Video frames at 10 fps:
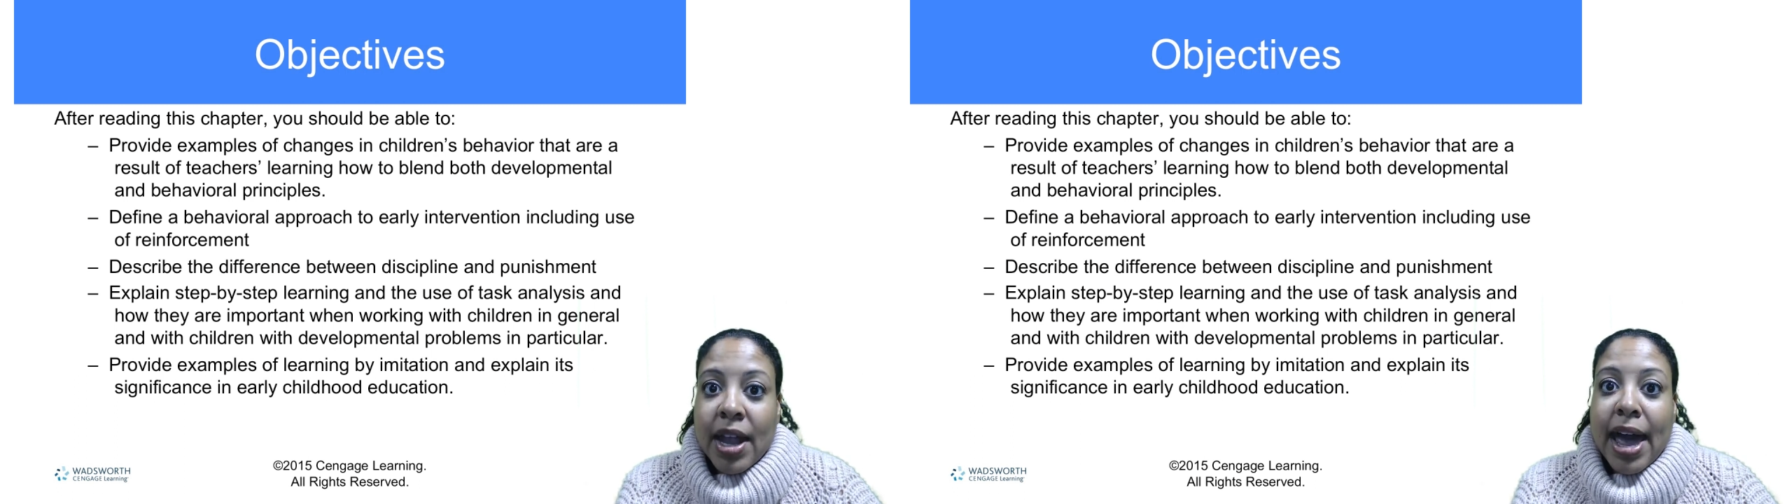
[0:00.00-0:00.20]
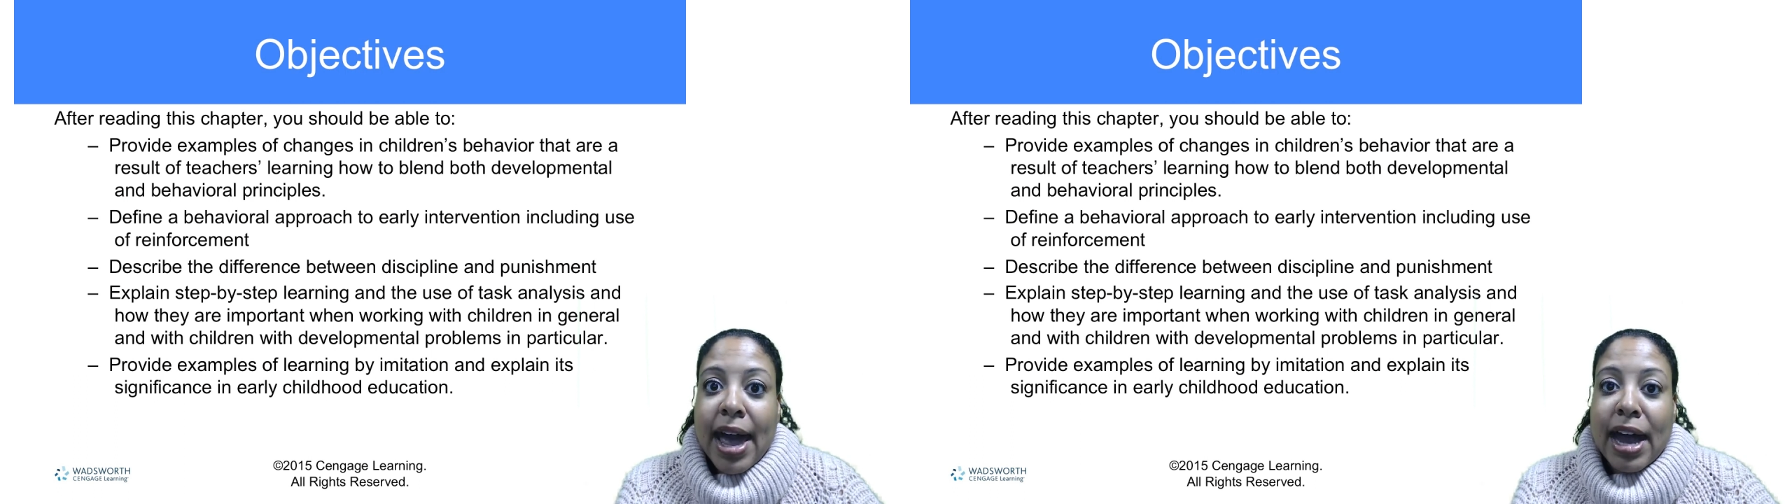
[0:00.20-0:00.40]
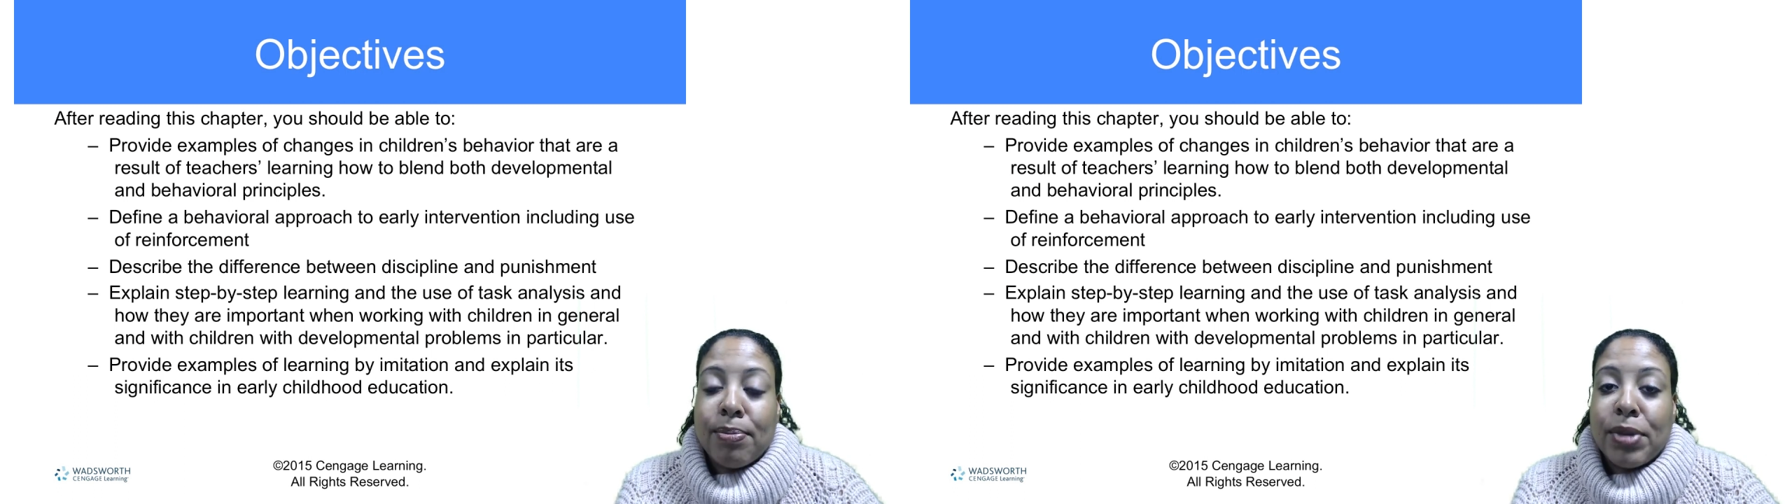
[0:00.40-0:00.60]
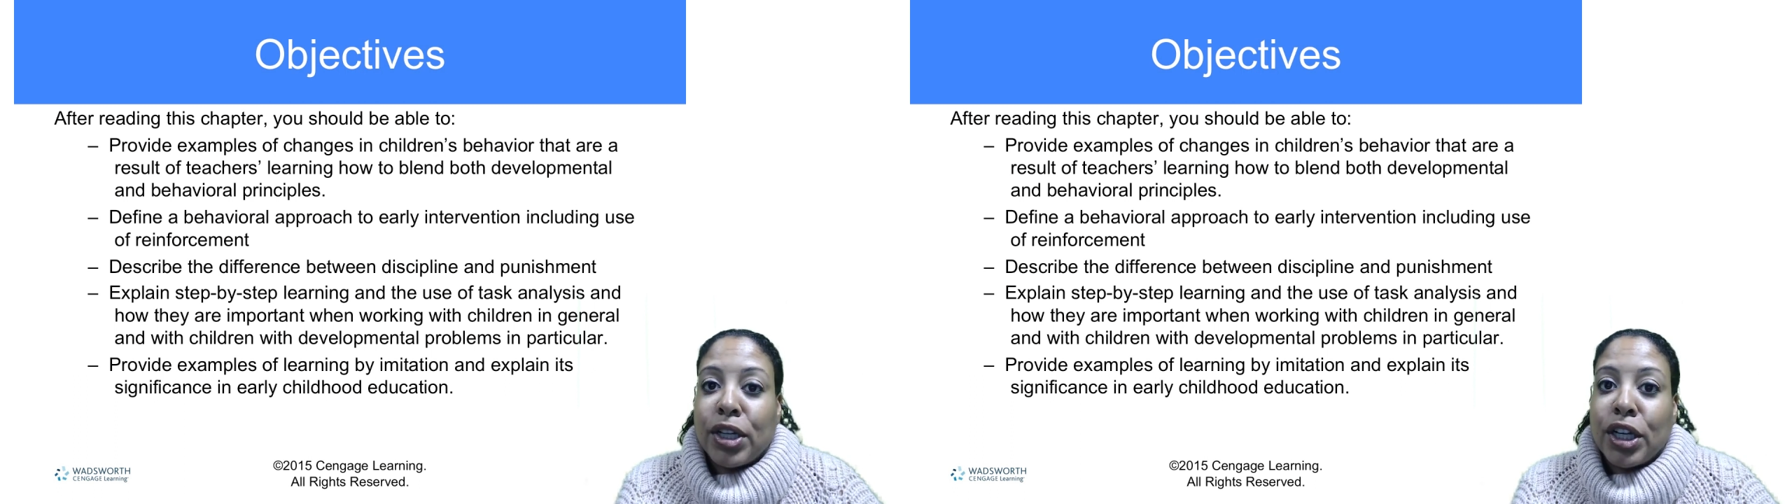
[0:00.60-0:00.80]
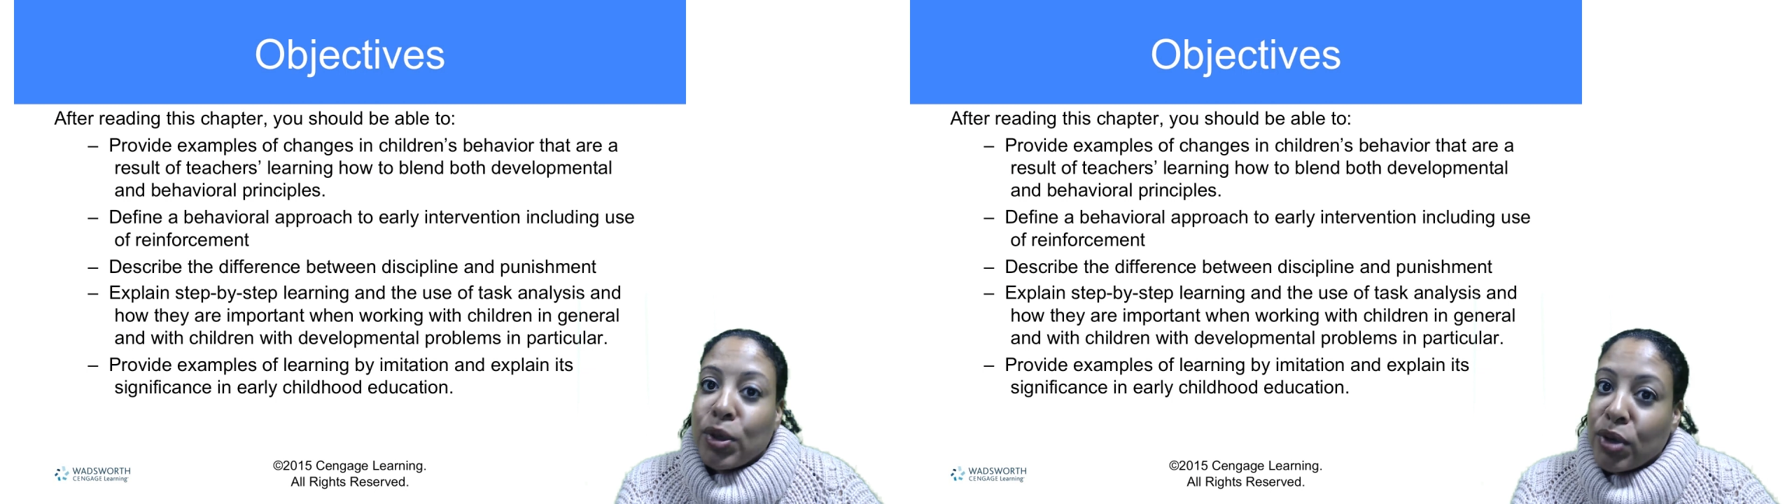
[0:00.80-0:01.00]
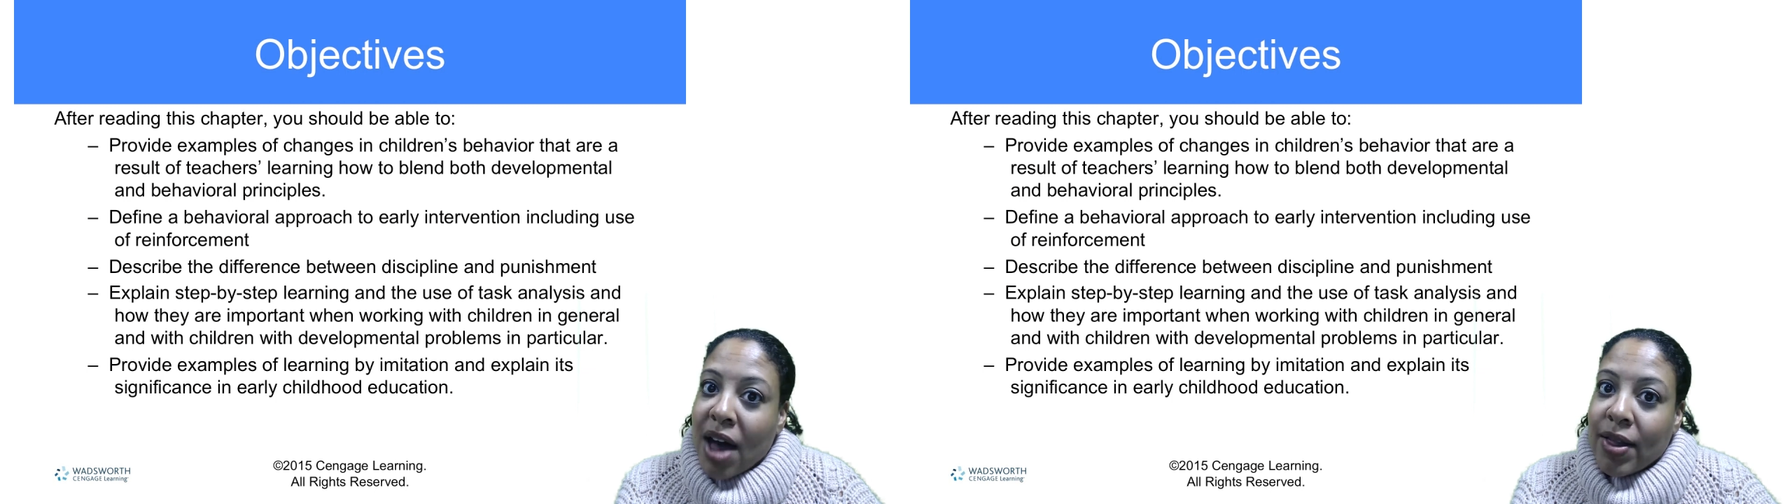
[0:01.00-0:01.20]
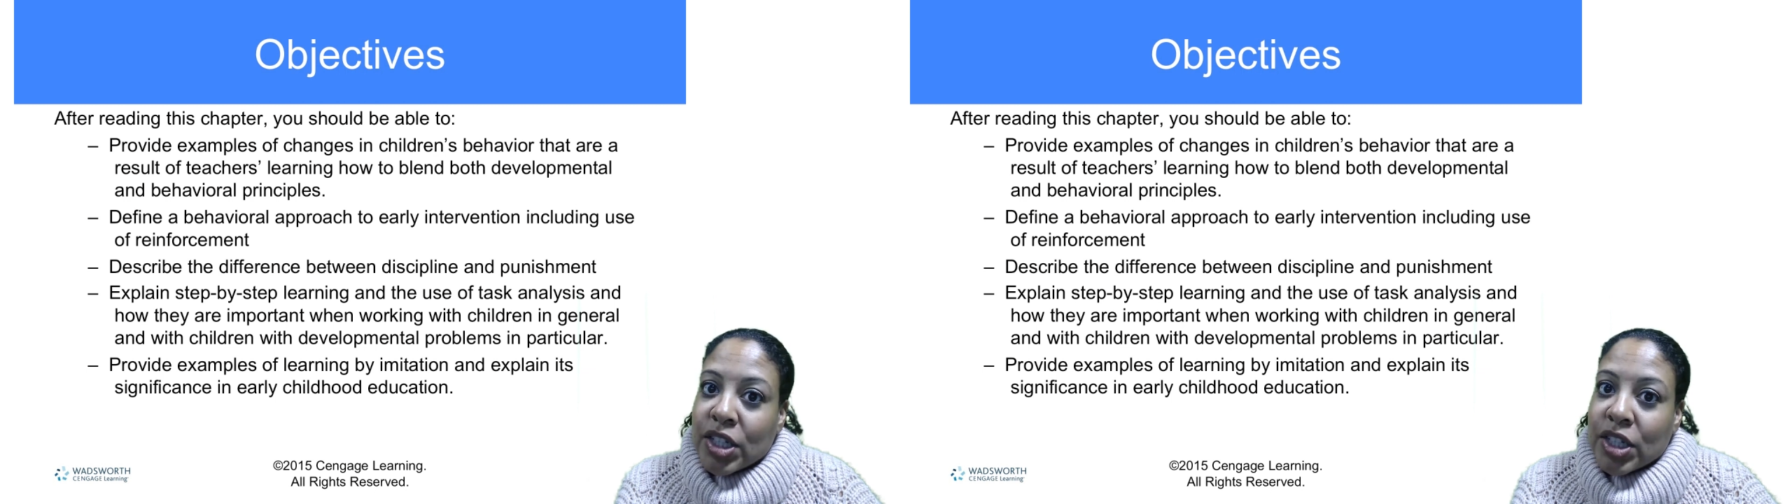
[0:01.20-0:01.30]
and building new knowledge.